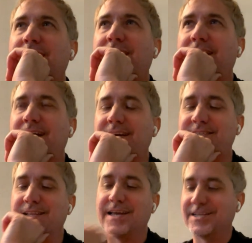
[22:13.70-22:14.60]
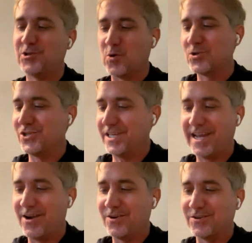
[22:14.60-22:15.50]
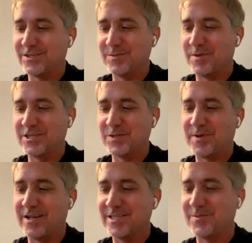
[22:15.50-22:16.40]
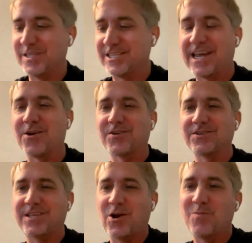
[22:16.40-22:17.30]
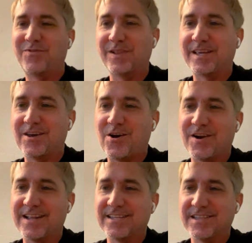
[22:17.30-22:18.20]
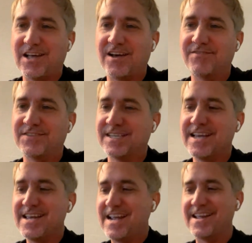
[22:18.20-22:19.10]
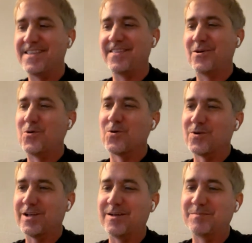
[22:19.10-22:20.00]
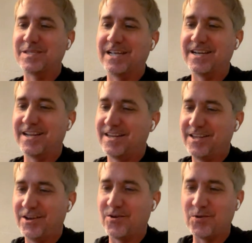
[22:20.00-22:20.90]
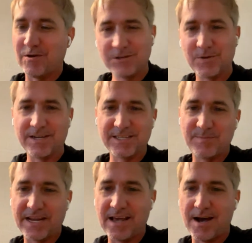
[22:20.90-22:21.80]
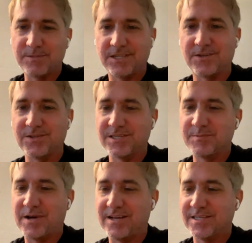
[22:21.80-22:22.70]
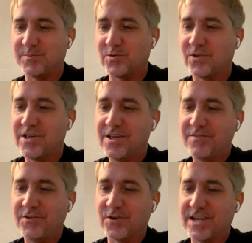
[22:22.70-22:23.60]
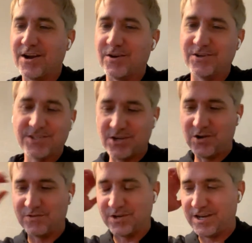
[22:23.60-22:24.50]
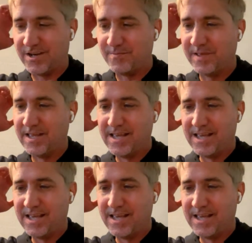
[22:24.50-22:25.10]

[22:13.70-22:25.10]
uh, to like torture the characters as much as possible these characters that hopefully the audience loves and then the horror comes in and you know you always want as many obstacles as possible for your characters to overcome